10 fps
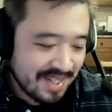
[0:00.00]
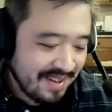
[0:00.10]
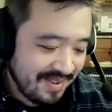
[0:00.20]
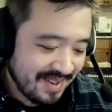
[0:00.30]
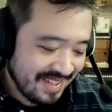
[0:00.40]
I
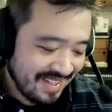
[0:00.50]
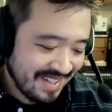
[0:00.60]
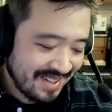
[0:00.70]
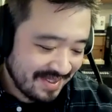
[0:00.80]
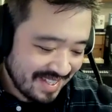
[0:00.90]
feel,
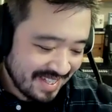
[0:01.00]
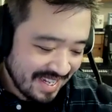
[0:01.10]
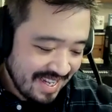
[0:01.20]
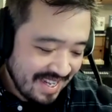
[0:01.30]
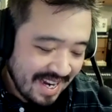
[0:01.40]
it's like
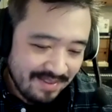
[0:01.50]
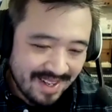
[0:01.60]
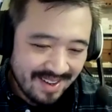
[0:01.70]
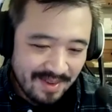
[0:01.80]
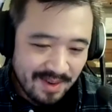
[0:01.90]
I've
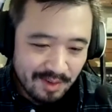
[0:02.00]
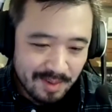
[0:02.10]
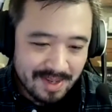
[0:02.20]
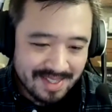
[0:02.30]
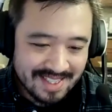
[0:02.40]
done a few of them
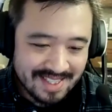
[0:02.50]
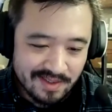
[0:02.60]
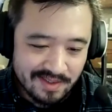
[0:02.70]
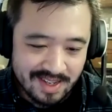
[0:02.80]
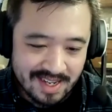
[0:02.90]
myself,
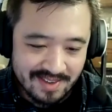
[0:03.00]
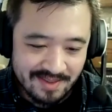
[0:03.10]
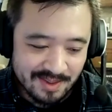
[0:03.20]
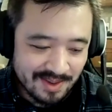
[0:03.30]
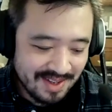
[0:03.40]
kind of
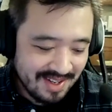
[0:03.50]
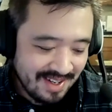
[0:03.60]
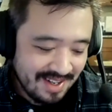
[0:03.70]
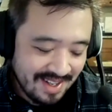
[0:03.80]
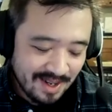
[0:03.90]
for
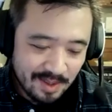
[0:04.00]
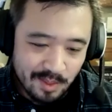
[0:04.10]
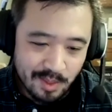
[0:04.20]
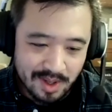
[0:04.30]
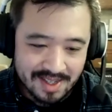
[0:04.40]
like
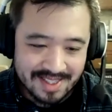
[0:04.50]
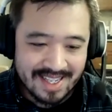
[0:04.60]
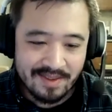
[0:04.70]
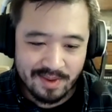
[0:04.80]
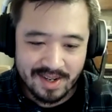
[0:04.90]
work
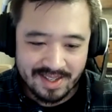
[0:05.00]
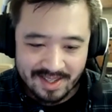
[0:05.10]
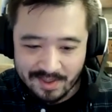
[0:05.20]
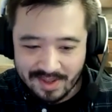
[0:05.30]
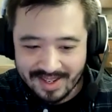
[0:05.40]
stuff when I
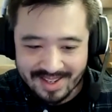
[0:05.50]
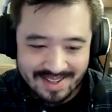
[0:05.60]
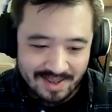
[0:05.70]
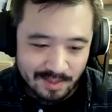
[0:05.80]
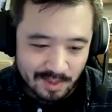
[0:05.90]
do like
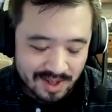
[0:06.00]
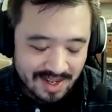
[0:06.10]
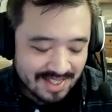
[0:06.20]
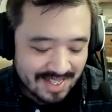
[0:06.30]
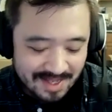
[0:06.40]
work
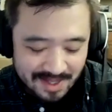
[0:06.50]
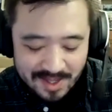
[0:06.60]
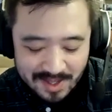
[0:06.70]
content.